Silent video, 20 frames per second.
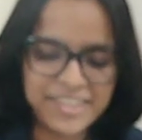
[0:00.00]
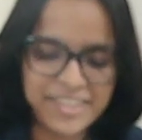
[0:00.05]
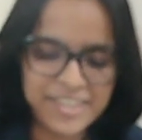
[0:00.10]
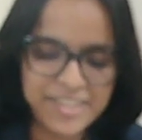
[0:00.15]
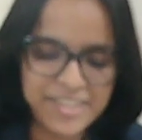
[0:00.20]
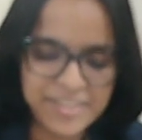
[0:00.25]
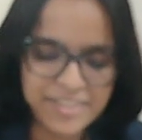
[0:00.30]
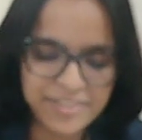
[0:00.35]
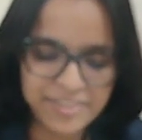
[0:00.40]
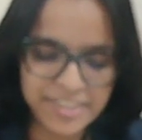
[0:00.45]

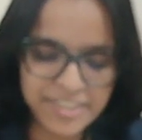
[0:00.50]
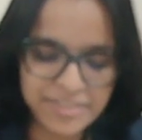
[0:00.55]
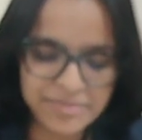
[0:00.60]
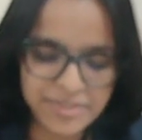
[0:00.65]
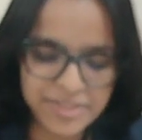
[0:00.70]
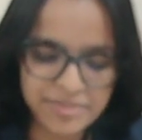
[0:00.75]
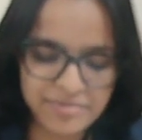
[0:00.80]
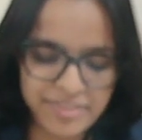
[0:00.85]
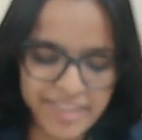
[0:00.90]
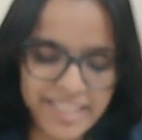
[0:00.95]
So this is a
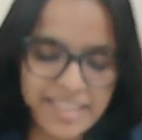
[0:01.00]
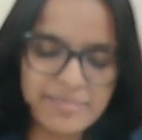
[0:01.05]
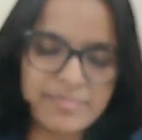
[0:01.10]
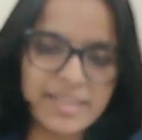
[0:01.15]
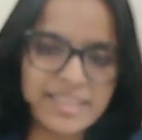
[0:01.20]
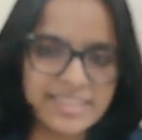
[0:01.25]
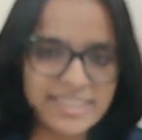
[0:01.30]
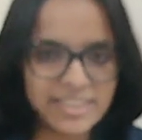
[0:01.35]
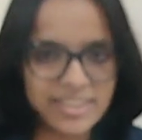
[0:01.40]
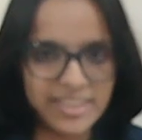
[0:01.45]
very
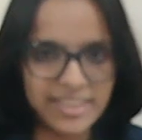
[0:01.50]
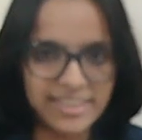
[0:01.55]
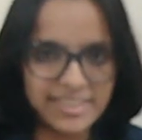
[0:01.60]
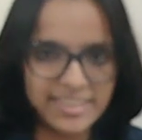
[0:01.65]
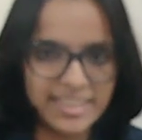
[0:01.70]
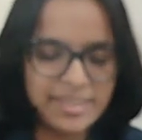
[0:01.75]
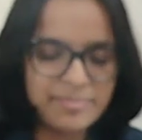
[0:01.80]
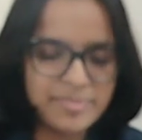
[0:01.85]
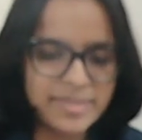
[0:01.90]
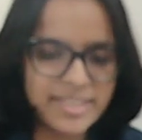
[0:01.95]
basic
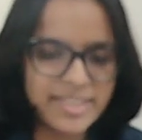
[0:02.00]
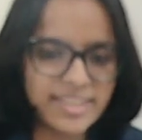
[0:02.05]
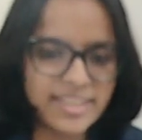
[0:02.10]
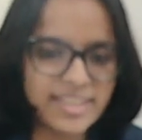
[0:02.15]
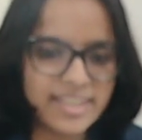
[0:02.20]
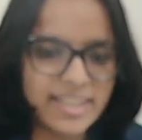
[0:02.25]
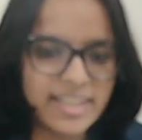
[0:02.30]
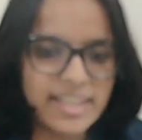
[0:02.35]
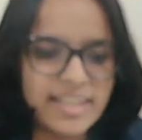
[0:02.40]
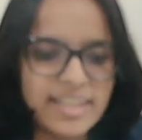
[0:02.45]
concept.
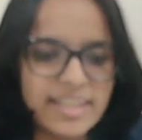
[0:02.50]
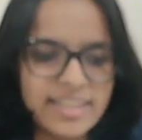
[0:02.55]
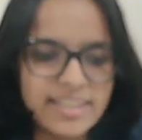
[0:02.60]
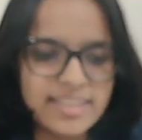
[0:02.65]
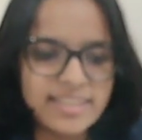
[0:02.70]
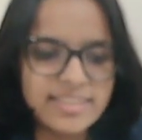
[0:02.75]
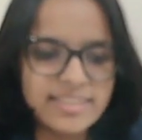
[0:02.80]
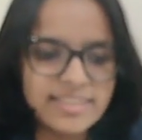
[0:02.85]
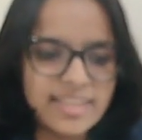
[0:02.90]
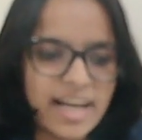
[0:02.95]

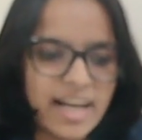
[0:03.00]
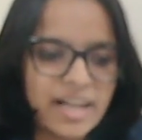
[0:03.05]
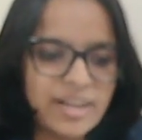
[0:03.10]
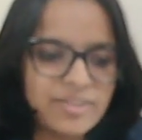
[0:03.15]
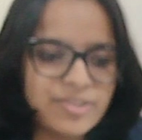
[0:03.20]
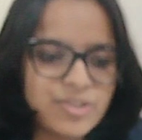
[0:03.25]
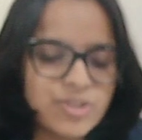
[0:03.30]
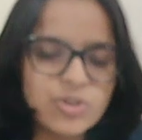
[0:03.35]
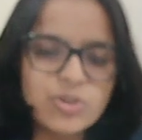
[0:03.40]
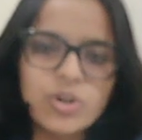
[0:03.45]
Now,
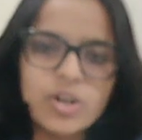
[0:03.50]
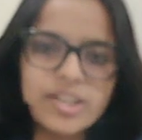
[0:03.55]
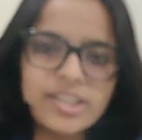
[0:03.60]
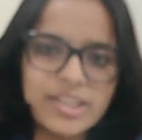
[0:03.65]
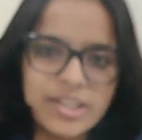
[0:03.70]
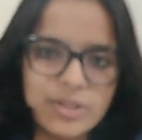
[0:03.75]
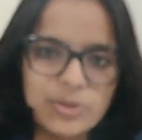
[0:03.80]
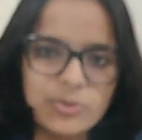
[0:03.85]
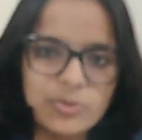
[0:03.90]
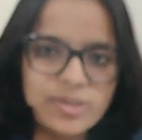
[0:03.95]
to
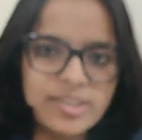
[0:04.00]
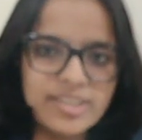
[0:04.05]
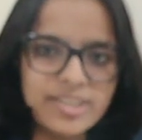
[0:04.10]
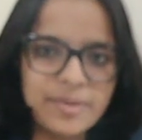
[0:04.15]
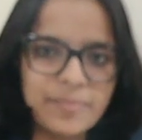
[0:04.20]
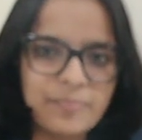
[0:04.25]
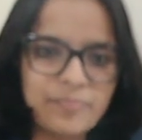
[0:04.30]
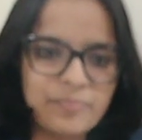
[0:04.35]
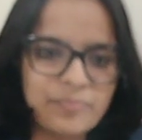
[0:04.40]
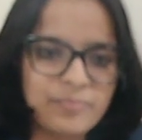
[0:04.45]
conclude,
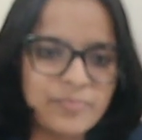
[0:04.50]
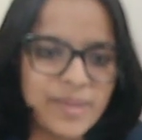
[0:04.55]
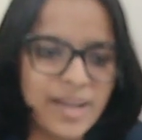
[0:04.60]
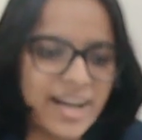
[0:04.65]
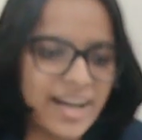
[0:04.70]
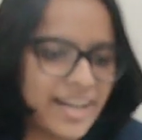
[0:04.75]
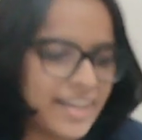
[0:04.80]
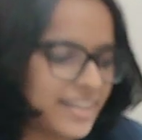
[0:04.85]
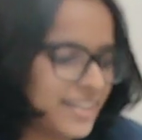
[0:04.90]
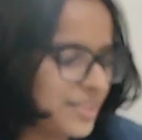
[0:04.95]

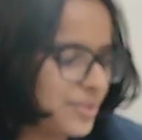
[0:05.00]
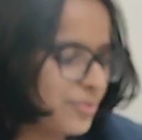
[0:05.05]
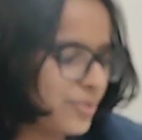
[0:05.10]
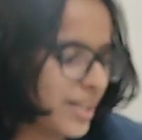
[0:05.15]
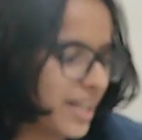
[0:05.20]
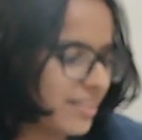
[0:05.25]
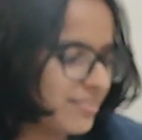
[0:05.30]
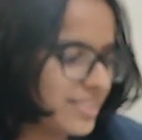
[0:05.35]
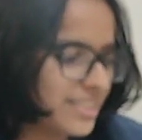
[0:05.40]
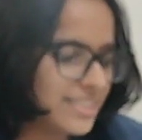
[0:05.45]
we
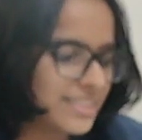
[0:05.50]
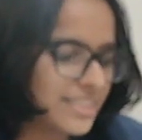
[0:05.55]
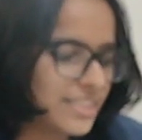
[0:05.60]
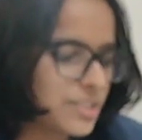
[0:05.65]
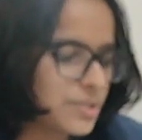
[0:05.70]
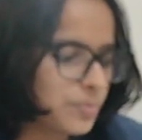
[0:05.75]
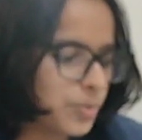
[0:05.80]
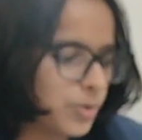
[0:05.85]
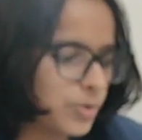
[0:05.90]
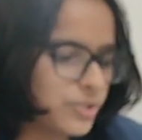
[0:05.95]
have discussed
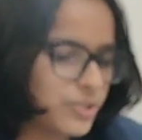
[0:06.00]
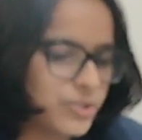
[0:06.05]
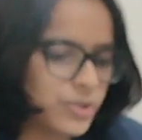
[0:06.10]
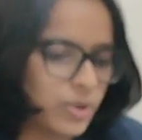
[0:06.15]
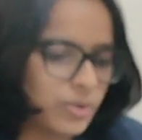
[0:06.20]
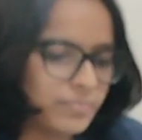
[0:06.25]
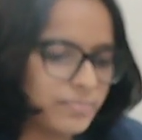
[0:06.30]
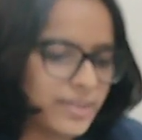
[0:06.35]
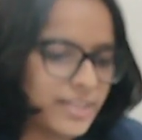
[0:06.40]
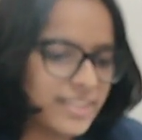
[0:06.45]
both the
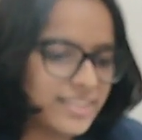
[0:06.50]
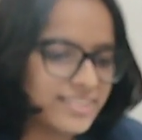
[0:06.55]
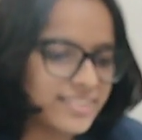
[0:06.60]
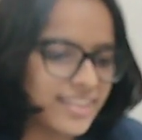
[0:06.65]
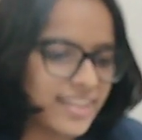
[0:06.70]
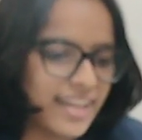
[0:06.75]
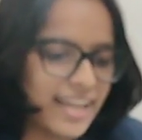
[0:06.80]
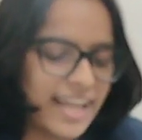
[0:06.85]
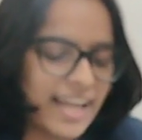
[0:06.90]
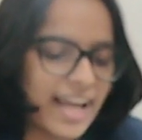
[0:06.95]
topics
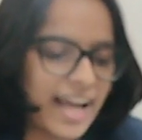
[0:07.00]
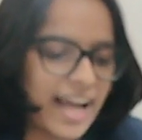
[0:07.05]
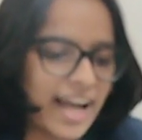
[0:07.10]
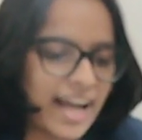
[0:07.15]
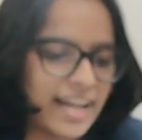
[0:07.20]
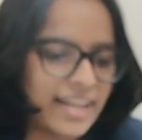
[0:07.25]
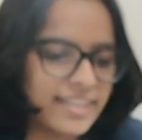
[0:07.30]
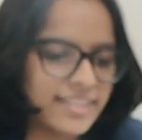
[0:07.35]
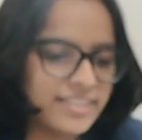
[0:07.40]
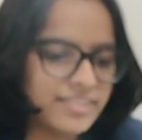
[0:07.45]

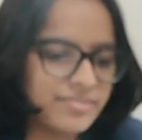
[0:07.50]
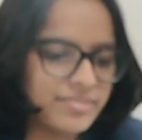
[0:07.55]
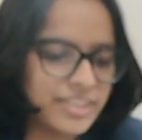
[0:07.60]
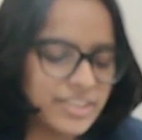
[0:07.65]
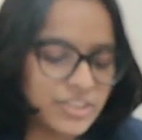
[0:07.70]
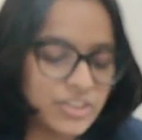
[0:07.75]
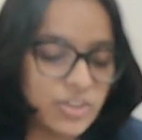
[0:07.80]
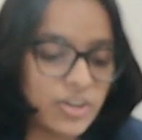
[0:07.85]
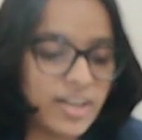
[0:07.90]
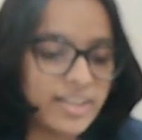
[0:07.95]
and we
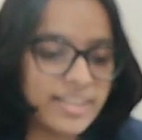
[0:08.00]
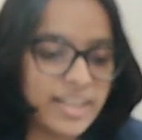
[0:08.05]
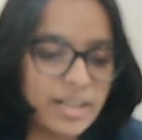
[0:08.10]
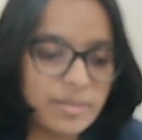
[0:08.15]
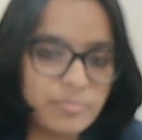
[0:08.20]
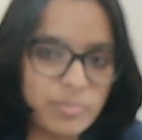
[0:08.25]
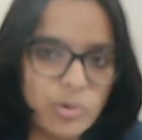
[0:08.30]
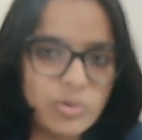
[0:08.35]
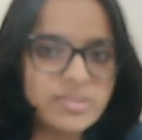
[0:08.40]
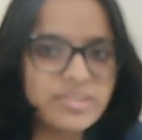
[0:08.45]
saw that
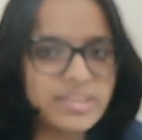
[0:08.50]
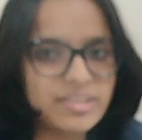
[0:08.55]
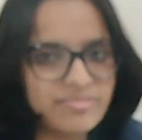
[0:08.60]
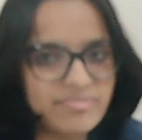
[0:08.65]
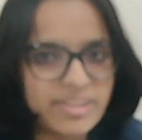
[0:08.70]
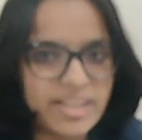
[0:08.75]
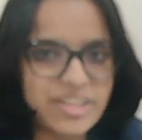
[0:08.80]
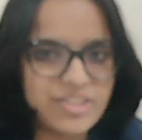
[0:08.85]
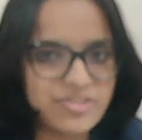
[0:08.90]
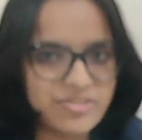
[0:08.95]
both
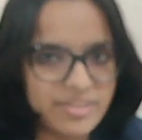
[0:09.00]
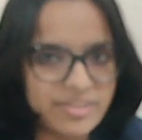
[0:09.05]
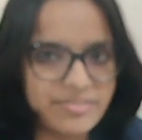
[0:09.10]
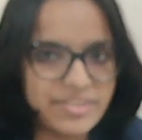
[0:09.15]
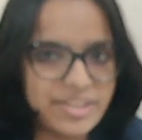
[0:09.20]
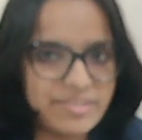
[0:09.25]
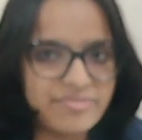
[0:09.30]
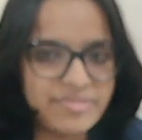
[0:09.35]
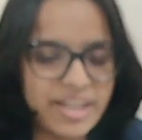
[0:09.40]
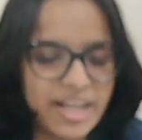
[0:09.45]
reflection and
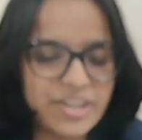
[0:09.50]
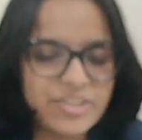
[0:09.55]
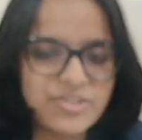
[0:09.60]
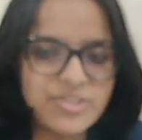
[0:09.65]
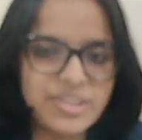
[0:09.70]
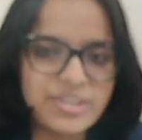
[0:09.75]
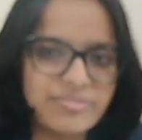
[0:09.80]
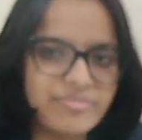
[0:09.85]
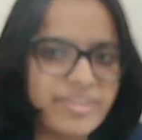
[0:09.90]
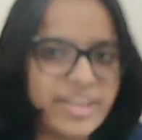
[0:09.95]
refraction are
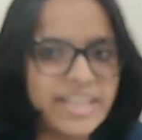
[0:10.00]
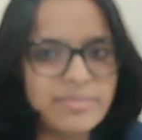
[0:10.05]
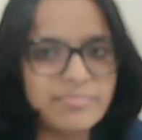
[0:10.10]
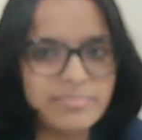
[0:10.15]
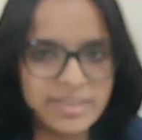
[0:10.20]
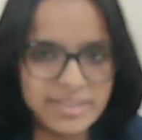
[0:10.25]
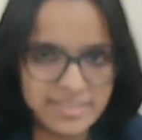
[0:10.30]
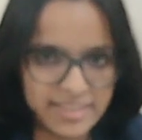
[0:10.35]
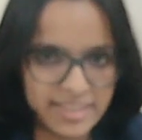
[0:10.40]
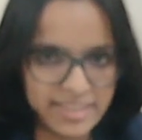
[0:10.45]
very much
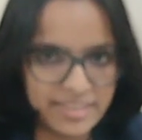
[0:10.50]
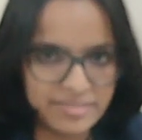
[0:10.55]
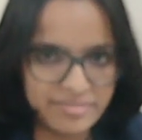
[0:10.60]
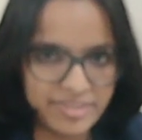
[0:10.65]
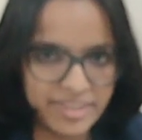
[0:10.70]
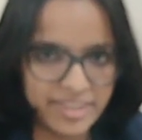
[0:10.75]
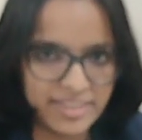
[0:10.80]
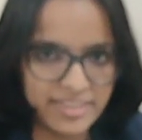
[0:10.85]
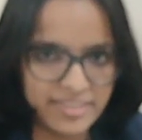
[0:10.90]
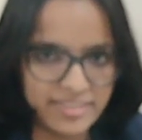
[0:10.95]
significant